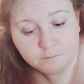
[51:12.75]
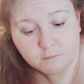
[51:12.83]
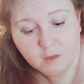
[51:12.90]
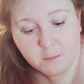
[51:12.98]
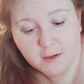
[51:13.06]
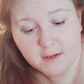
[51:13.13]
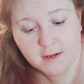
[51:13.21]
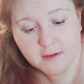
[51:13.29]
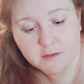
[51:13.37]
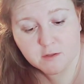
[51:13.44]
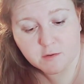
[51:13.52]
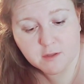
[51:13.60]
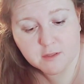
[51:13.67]
But yeah,
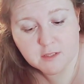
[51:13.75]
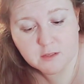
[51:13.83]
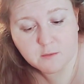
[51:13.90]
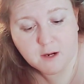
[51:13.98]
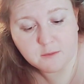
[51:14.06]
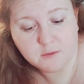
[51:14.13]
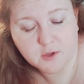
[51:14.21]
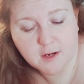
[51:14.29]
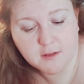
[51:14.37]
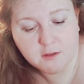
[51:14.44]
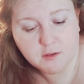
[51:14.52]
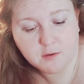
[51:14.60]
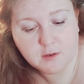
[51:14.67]
so this is what I'm trying
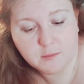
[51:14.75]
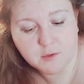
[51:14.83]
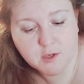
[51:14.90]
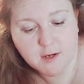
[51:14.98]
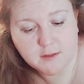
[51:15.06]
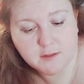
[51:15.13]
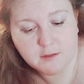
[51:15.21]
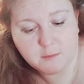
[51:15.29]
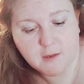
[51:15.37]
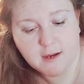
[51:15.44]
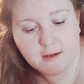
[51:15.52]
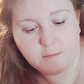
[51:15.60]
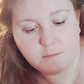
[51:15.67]
to do. I'm trying
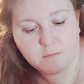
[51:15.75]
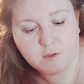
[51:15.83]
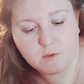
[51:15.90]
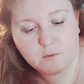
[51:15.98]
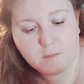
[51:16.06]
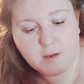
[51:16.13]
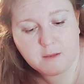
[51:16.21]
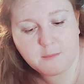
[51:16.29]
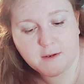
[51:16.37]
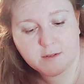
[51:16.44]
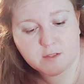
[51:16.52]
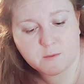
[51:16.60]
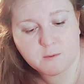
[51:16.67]
to do my
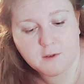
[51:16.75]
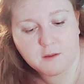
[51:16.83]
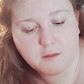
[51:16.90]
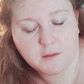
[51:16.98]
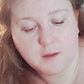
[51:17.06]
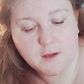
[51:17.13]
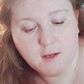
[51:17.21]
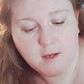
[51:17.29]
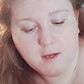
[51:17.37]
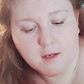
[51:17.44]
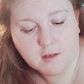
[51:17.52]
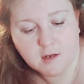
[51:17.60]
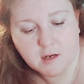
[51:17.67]
best with
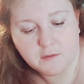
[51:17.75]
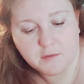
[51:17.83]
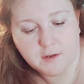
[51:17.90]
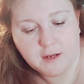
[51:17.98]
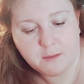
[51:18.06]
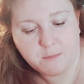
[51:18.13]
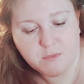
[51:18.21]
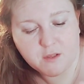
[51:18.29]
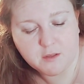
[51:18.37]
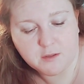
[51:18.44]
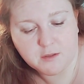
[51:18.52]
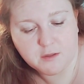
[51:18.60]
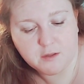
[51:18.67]
covering up
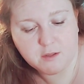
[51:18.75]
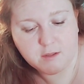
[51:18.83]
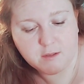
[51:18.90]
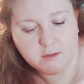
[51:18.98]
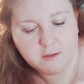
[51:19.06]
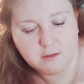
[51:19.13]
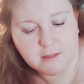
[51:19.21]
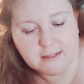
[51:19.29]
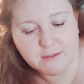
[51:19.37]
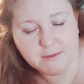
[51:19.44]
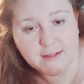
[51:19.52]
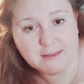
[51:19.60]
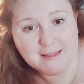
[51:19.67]
the
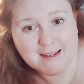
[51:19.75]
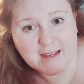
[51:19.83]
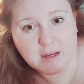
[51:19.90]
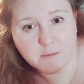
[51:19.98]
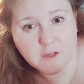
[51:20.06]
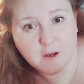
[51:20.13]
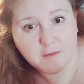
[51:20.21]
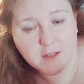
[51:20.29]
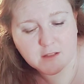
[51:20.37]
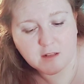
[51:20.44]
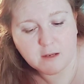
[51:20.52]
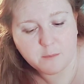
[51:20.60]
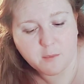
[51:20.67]
lettering that comes on these
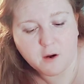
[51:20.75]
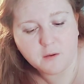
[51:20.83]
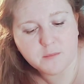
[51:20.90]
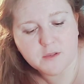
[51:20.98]
light bulbs.